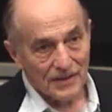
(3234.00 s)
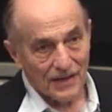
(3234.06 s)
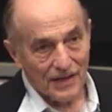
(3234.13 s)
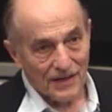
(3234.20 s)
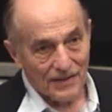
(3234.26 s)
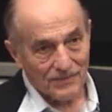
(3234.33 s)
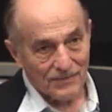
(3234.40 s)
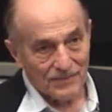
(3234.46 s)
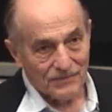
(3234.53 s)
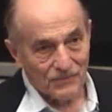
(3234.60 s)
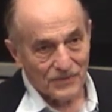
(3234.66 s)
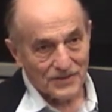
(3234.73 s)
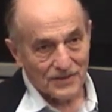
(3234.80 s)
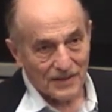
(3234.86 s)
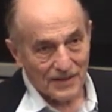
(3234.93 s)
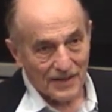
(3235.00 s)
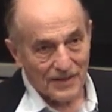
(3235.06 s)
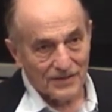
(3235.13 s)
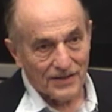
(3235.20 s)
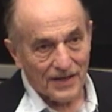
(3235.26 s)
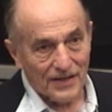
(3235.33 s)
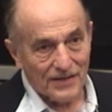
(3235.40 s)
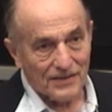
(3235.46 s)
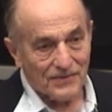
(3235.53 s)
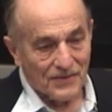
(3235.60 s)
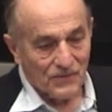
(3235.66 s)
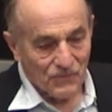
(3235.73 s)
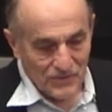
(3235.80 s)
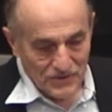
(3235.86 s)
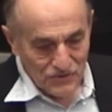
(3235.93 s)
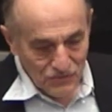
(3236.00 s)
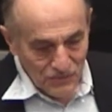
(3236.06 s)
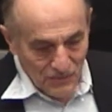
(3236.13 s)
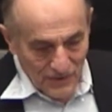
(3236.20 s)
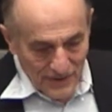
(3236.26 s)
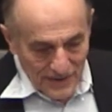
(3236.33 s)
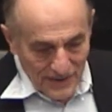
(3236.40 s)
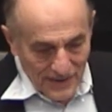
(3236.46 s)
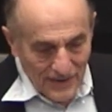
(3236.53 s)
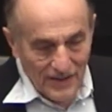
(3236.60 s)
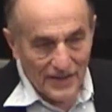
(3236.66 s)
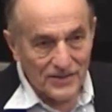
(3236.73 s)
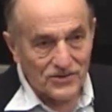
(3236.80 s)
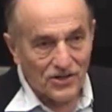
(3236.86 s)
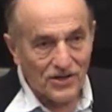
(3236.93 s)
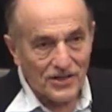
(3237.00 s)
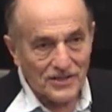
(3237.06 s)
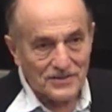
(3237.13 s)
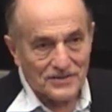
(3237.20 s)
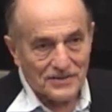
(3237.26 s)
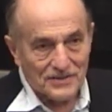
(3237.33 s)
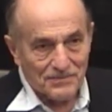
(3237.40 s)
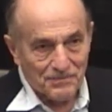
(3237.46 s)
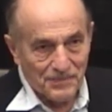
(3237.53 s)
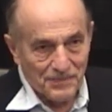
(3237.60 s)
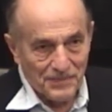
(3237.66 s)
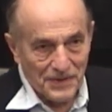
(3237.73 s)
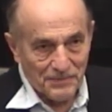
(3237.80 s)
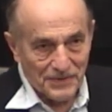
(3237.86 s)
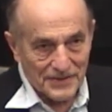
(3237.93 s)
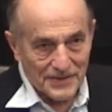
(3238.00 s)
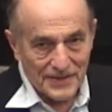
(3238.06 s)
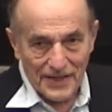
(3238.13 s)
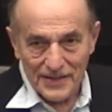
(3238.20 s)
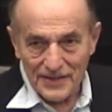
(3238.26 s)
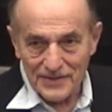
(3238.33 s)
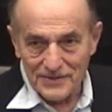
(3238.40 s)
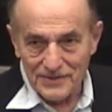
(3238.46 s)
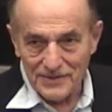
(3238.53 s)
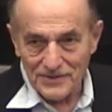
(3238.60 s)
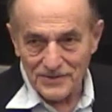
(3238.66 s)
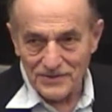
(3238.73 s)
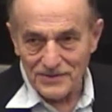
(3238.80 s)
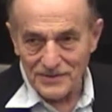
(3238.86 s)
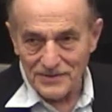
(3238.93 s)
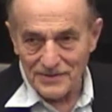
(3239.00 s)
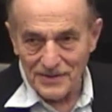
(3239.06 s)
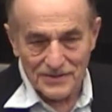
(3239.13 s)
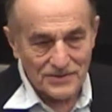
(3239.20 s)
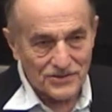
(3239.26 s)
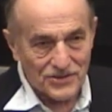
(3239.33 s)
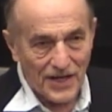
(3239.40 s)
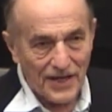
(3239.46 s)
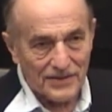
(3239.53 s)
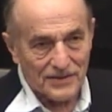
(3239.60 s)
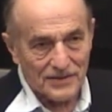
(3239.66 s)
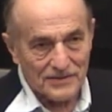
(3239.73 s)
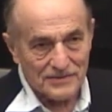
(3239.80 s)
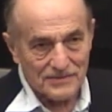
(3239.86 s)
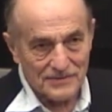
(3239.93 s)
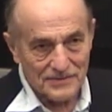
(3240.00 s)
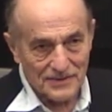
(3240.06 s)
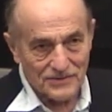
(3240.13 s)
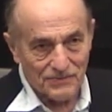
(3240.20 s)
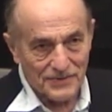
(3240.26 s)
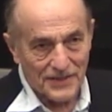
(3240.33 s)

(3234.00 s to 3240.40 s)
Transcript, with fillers: uh, we, and we do encourage people to get into this, this channel, this